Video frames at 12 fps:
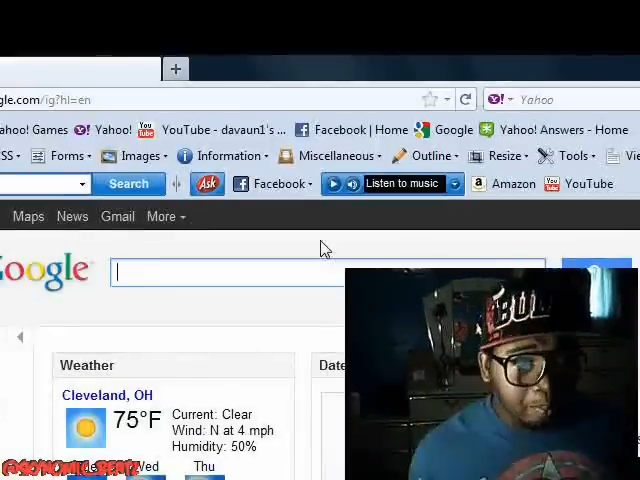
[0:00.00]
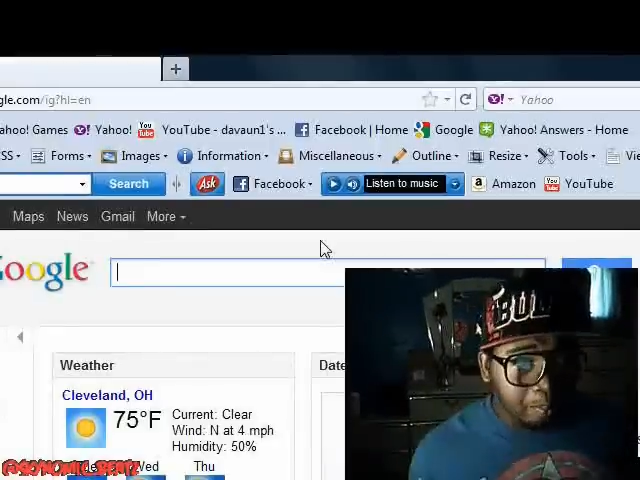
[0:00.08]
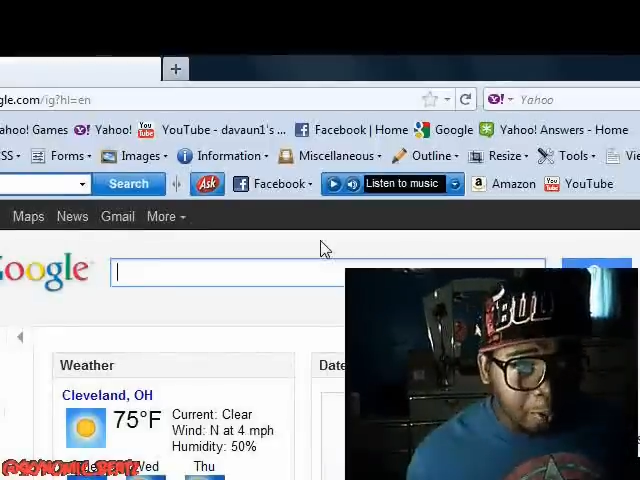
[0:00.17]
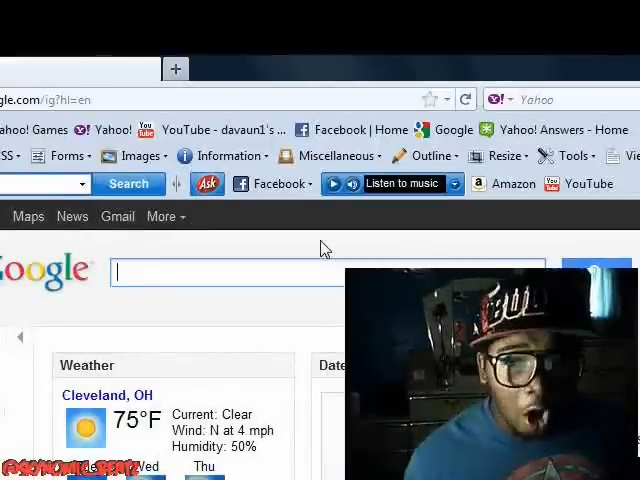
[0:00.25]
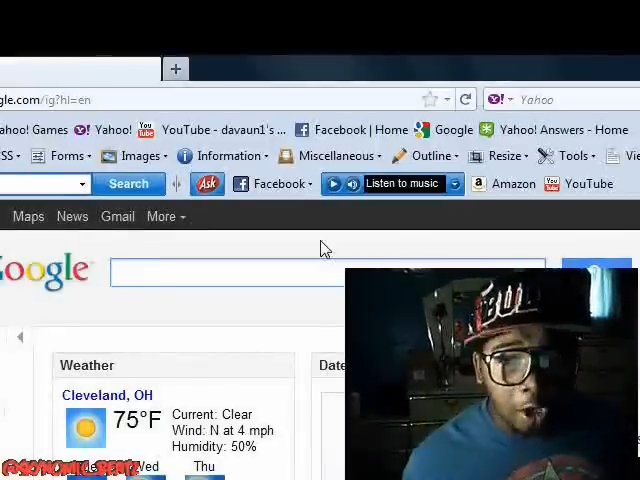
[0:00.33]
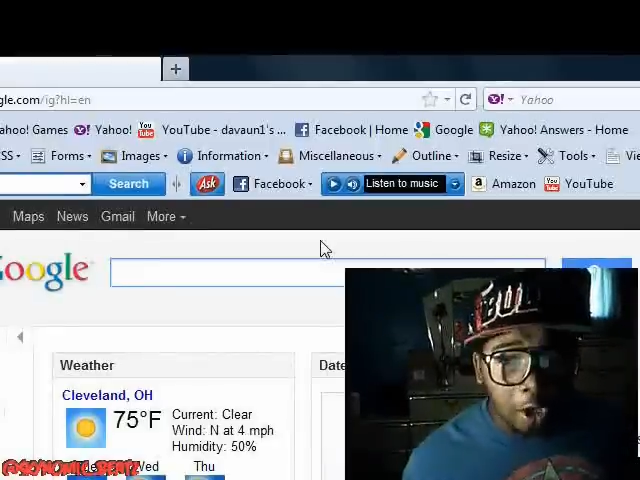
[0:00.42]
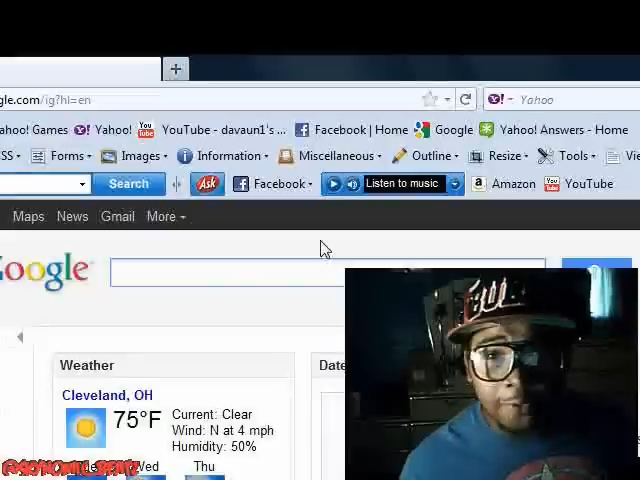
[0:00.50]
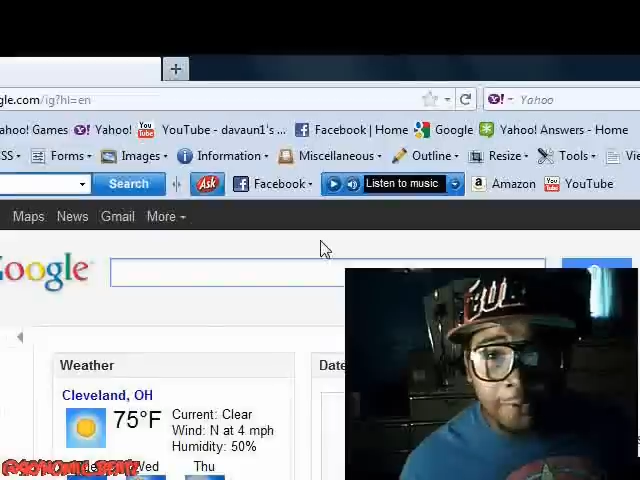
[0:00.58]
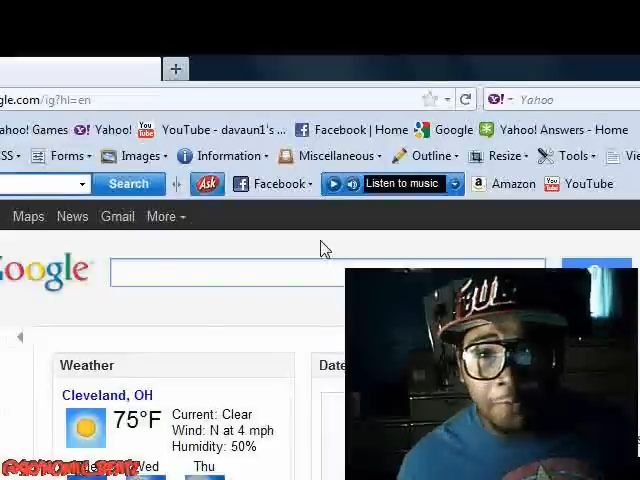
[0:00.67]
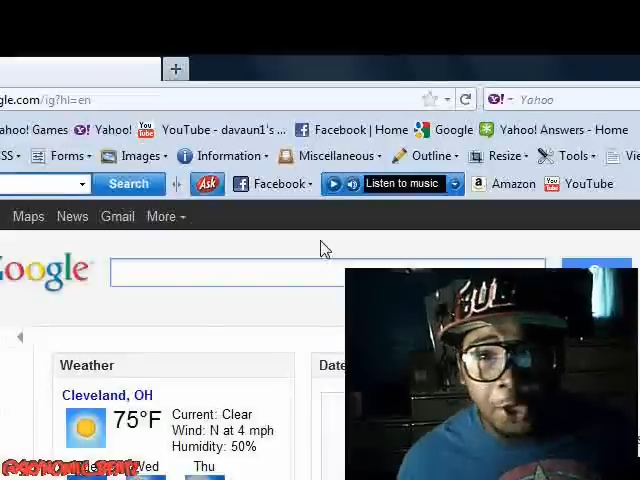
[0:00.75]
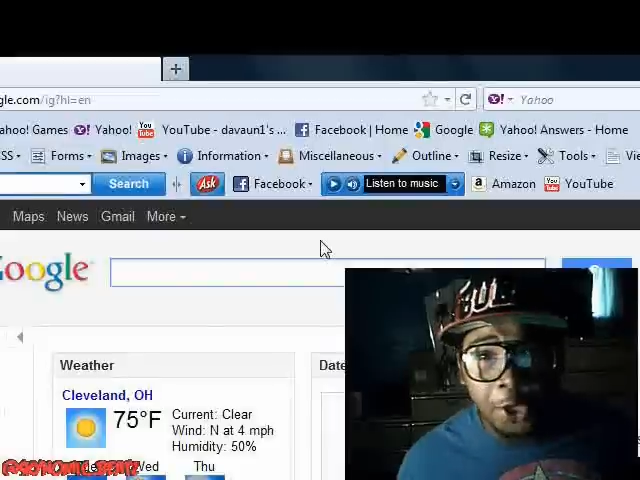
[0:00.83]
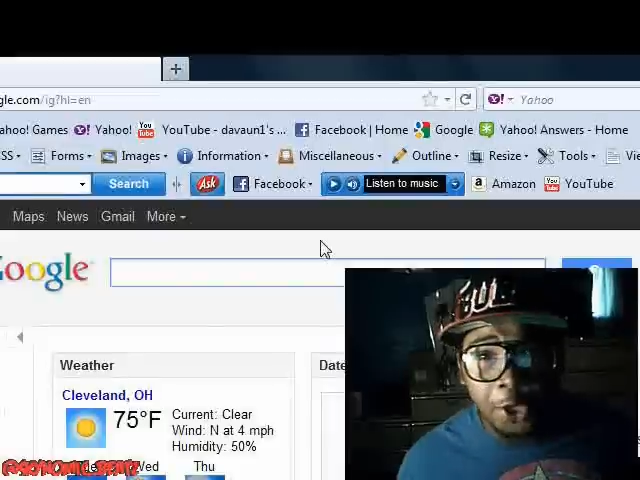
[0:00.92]
cost
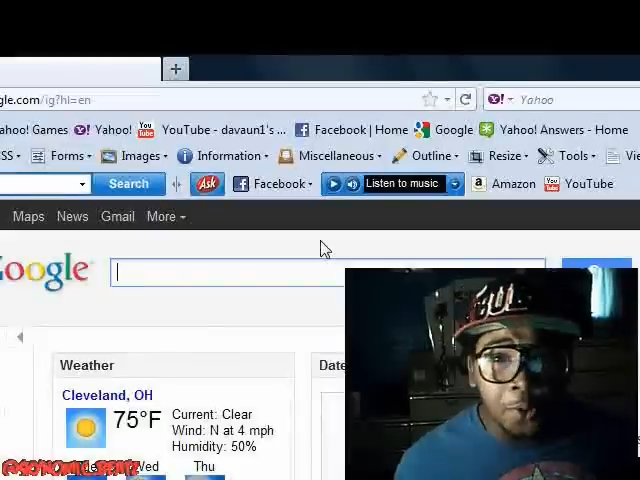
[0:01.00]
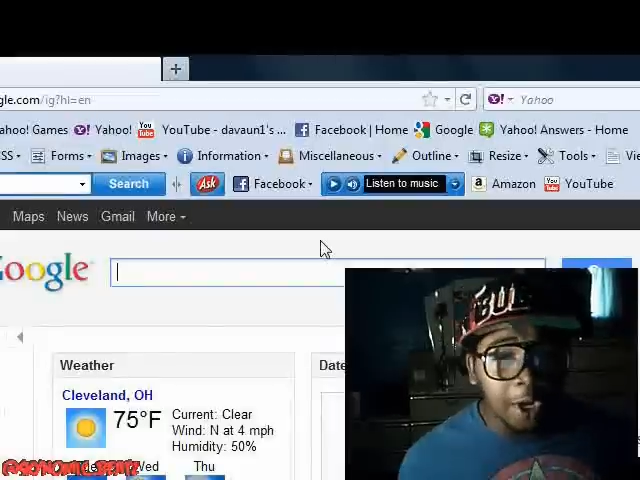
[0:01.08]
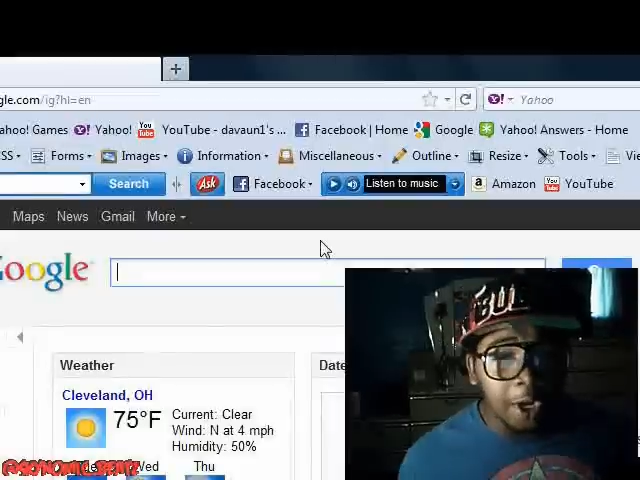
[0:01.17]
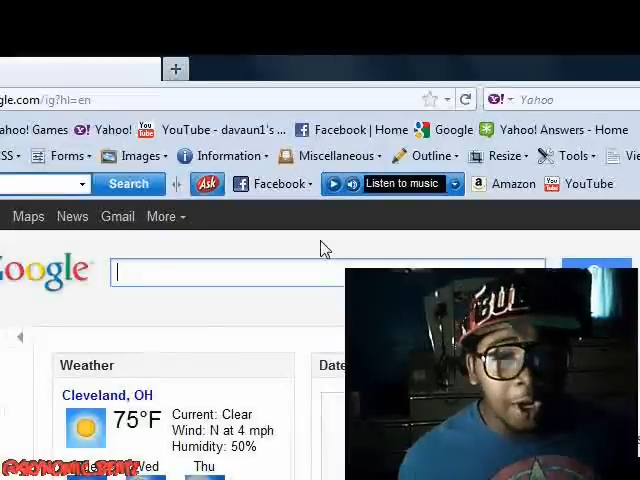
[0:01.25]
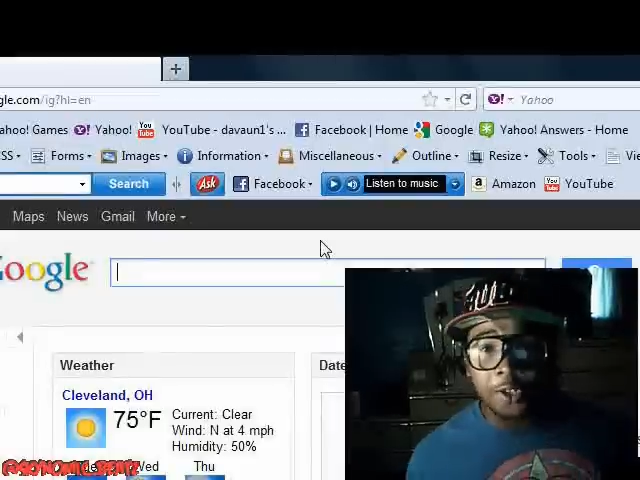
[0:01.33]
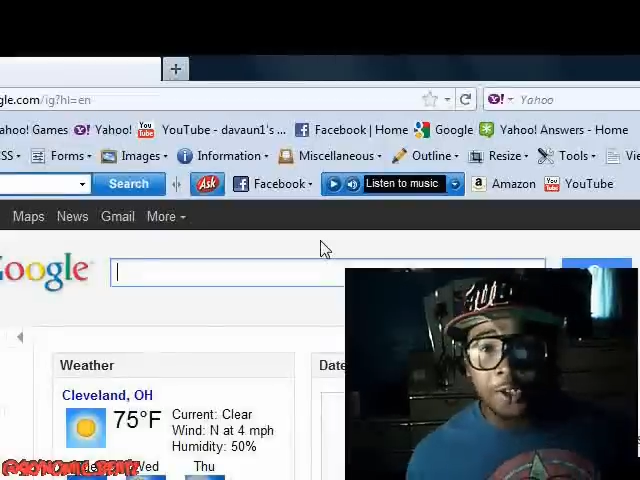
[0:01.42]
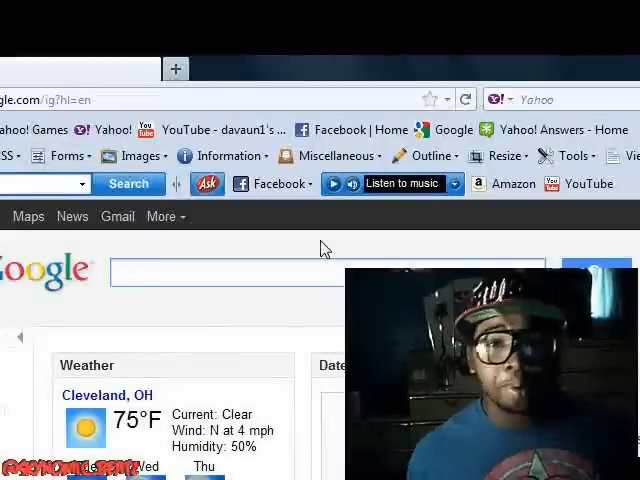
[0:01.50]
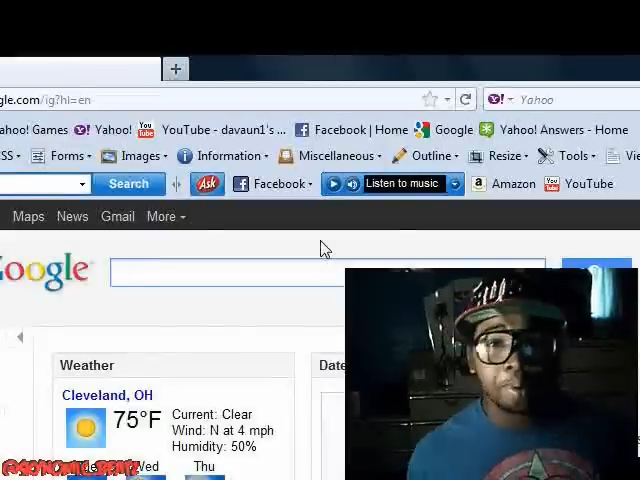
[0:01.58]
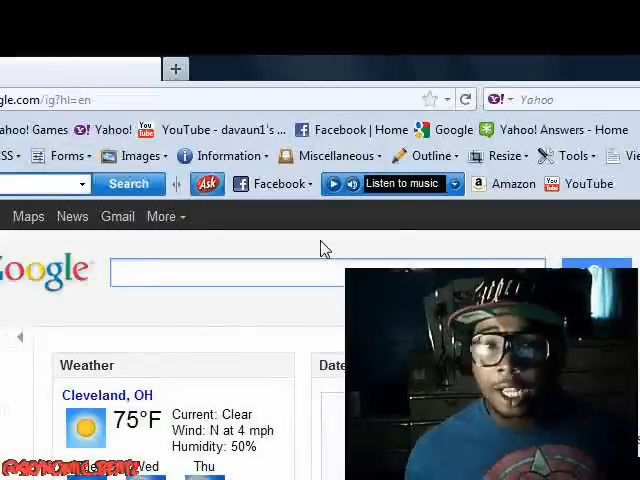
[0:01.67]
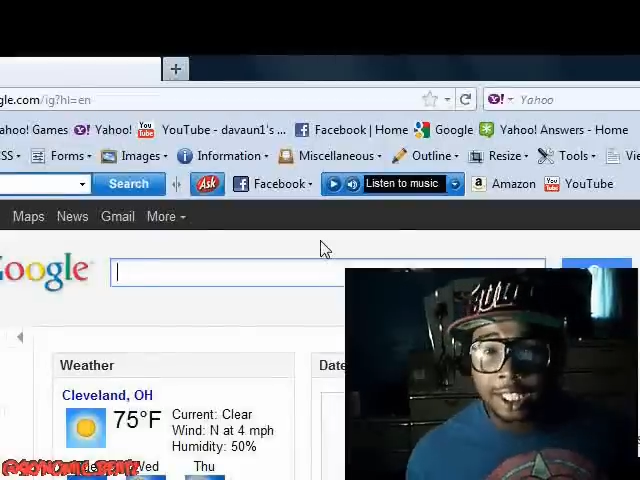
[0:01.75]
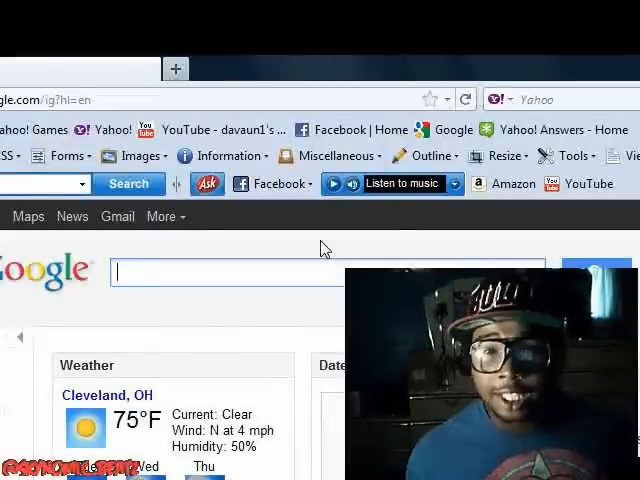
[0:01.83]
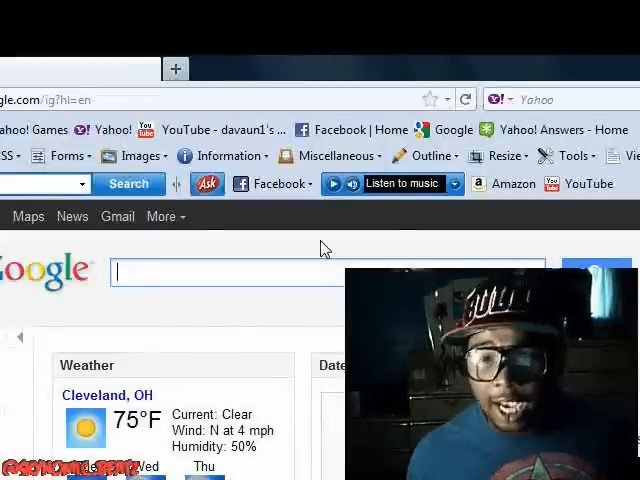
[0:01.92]

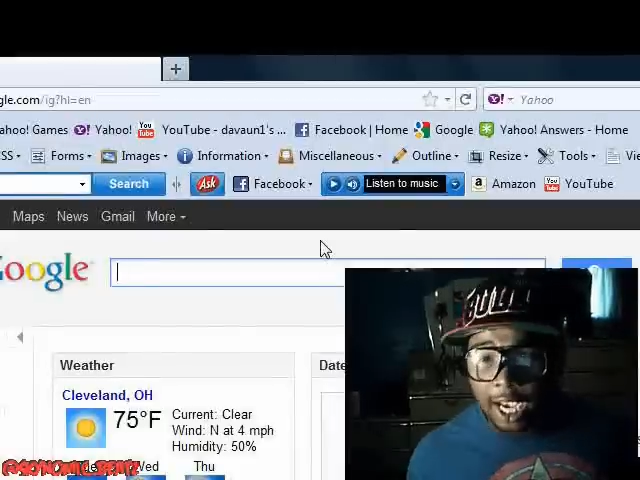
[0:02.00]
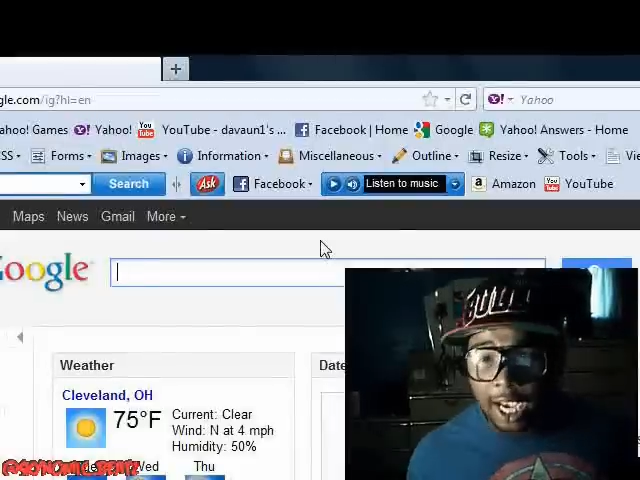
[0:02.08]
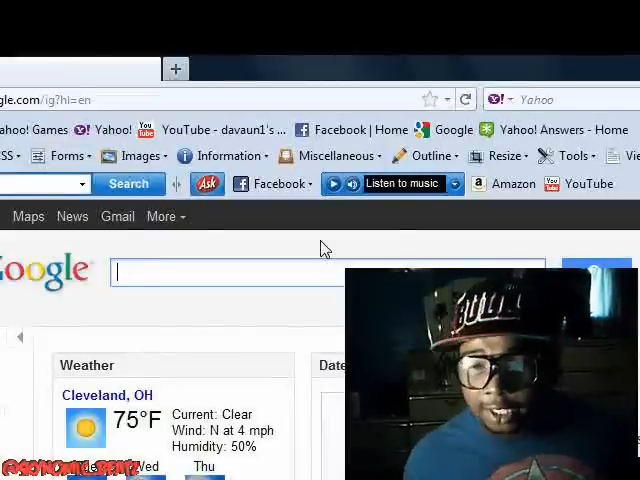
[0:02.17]
$200+